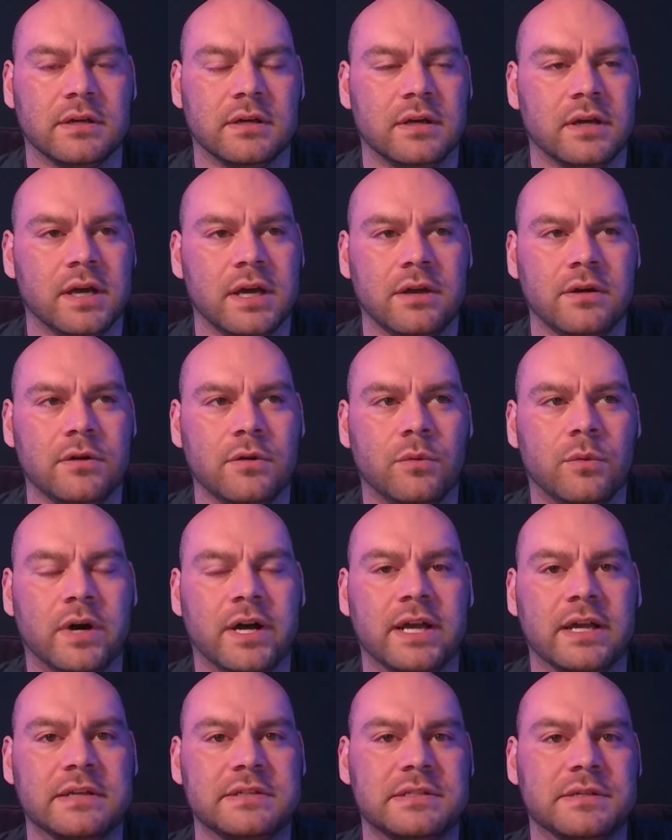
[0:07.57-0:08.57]
I don't know
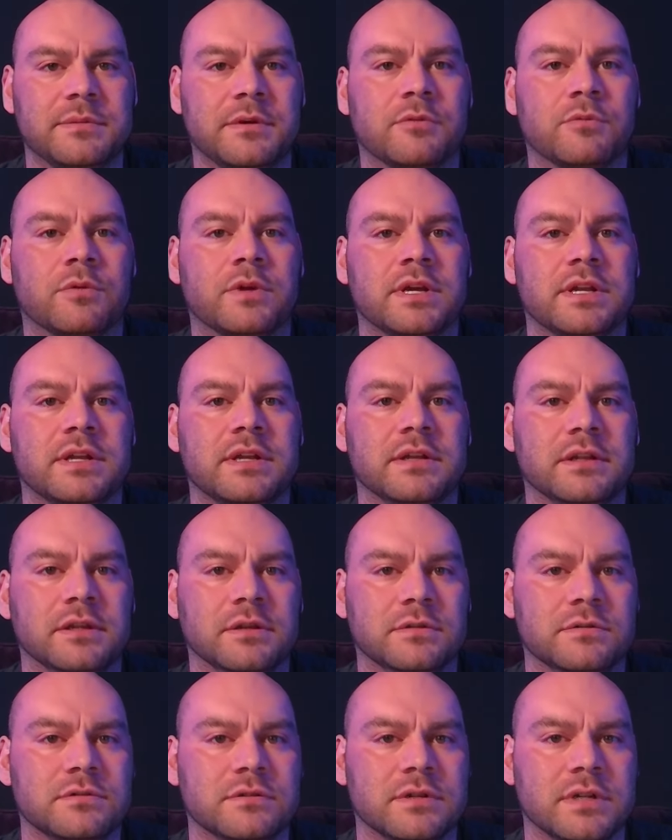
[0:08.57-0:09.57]
why I say my Reddit
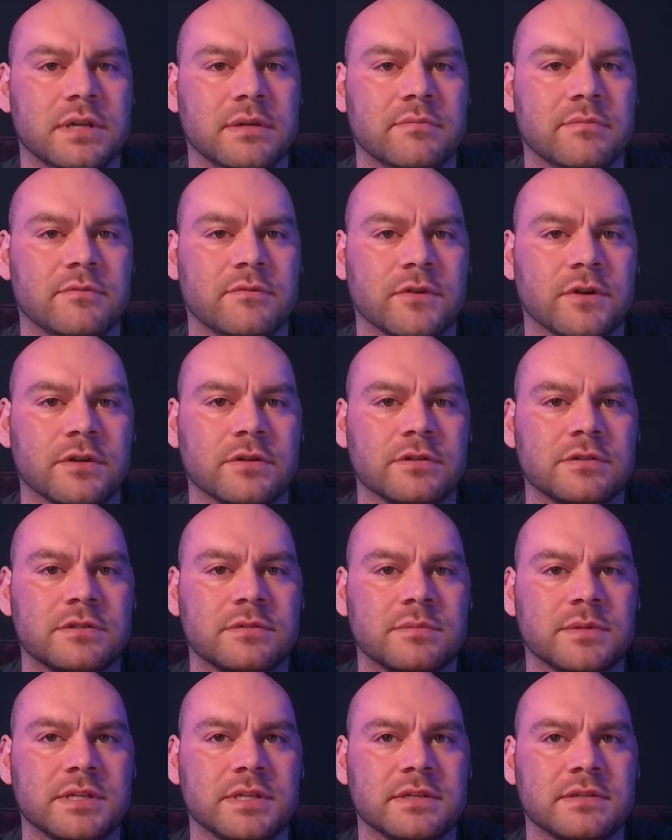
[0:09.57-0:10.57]
username
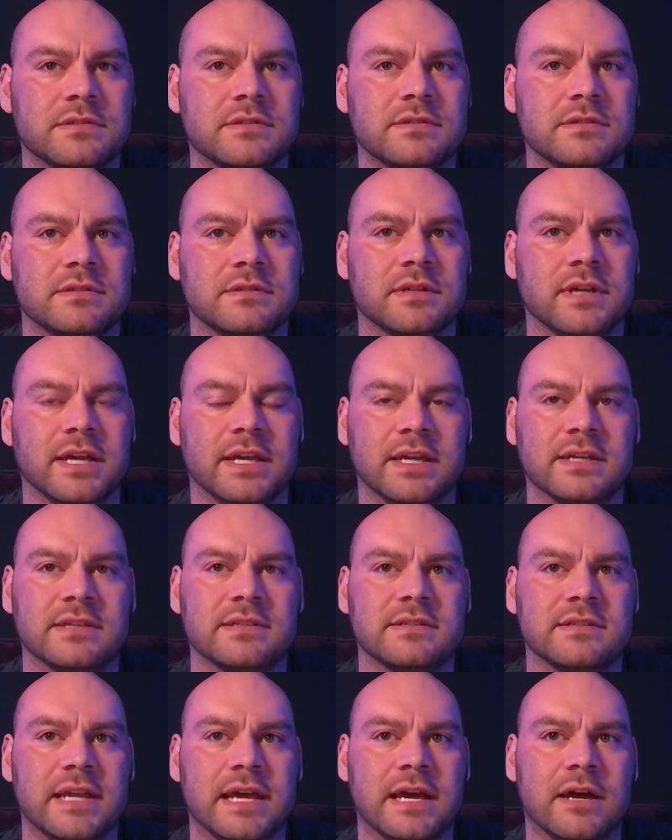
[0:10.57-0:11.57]
first, because I
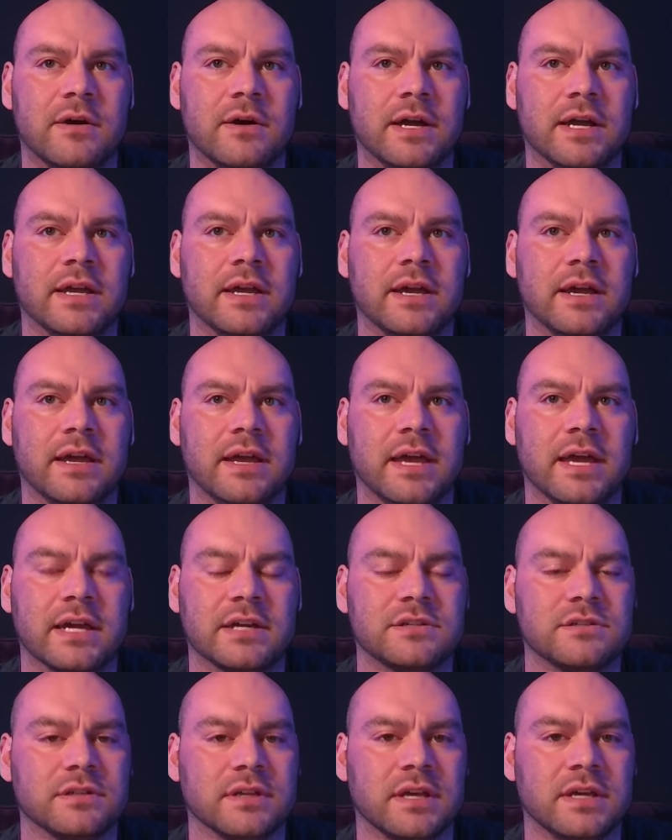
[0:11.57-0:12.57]
guess now I
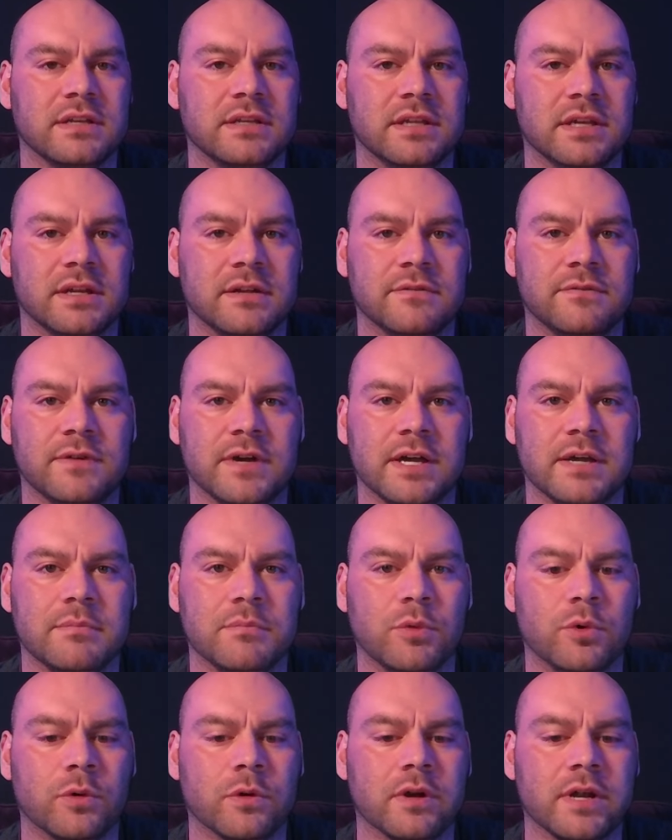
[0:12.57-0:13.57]
actually identify
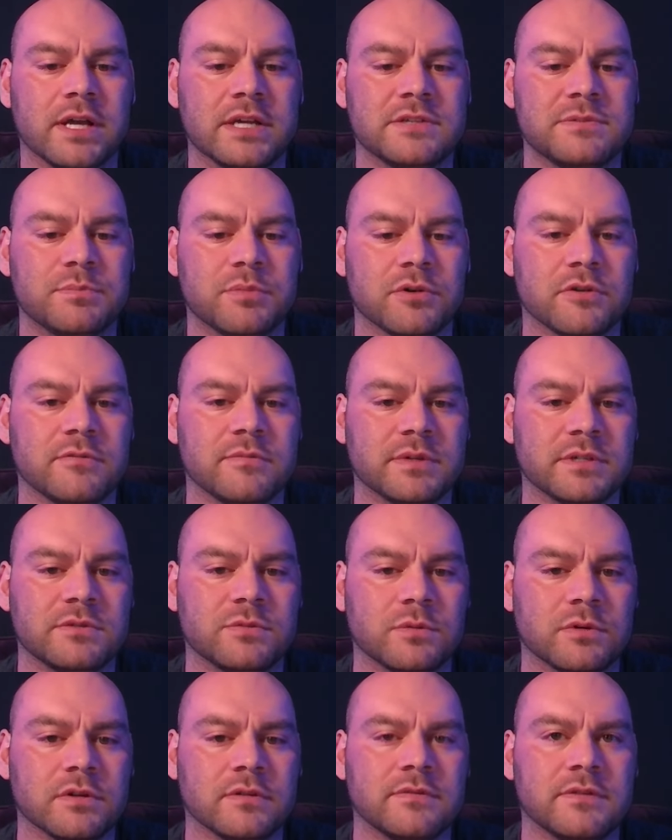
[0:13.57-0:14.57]
more as
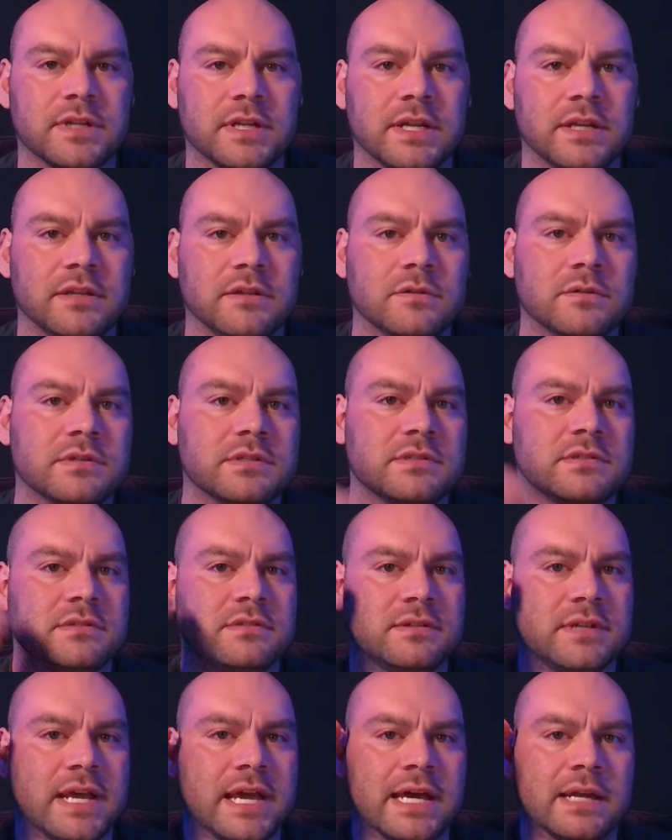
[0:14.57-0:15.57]
Perv than I do
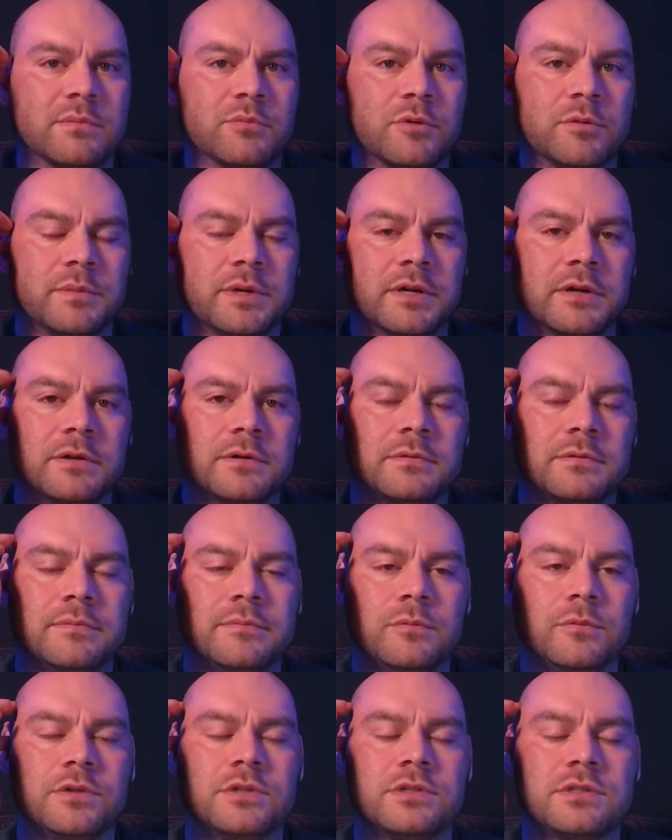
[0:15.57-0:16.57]
as Adam Romero,
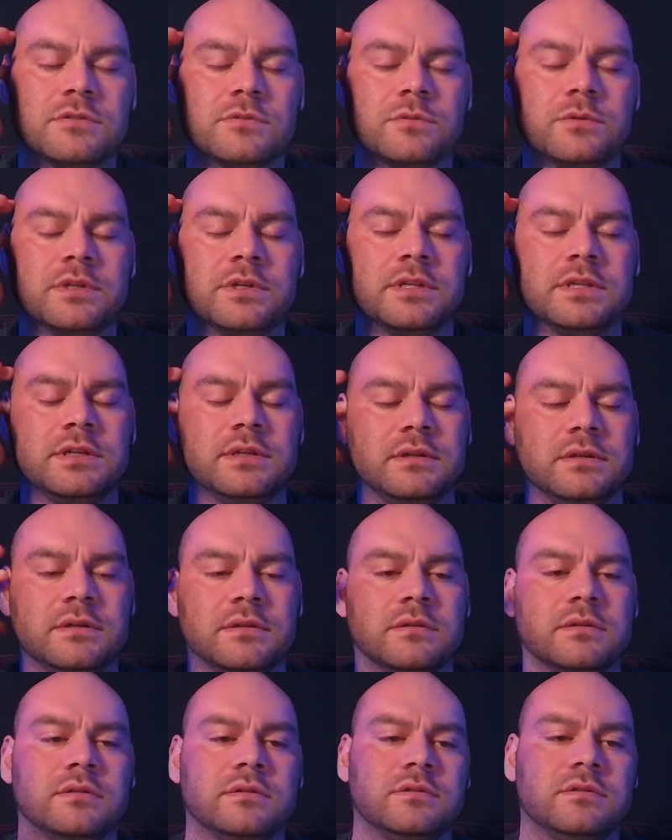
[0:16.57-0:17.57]
which is a really
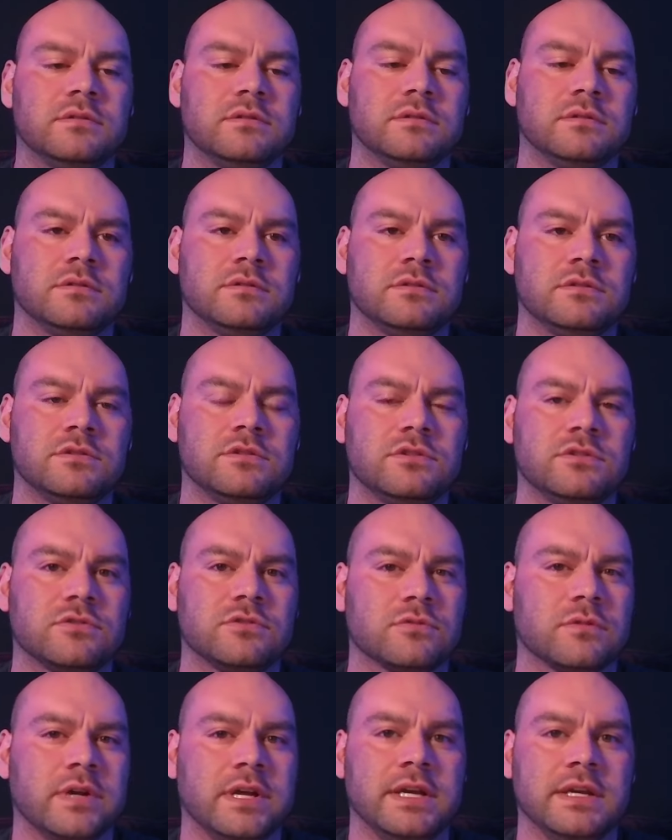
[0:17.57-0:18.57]

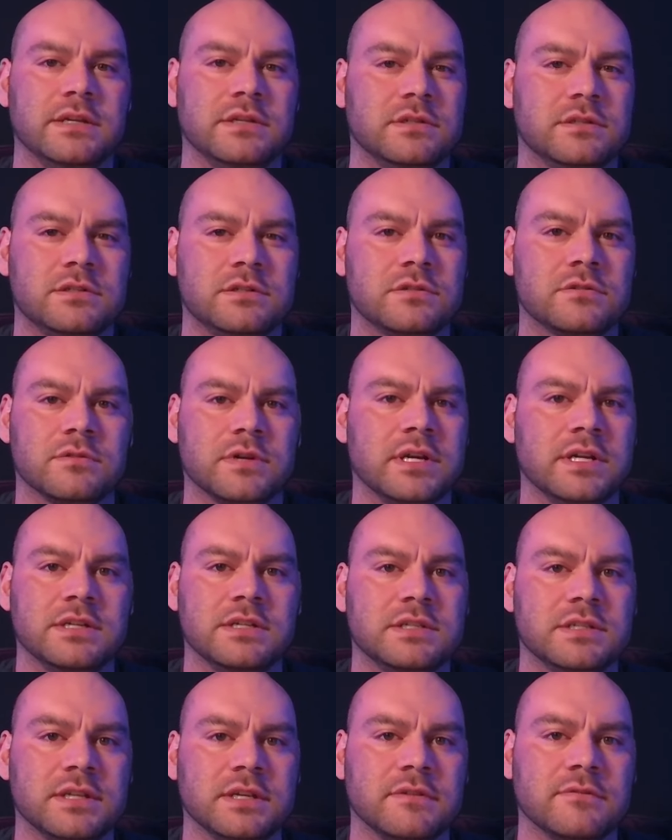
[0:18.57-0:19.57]

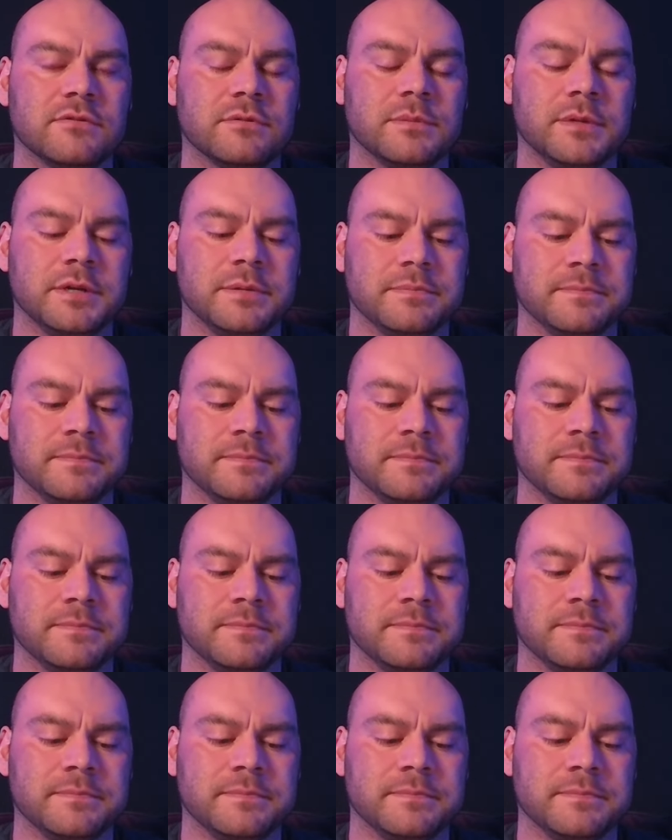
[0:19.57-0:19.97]
strange thing for me.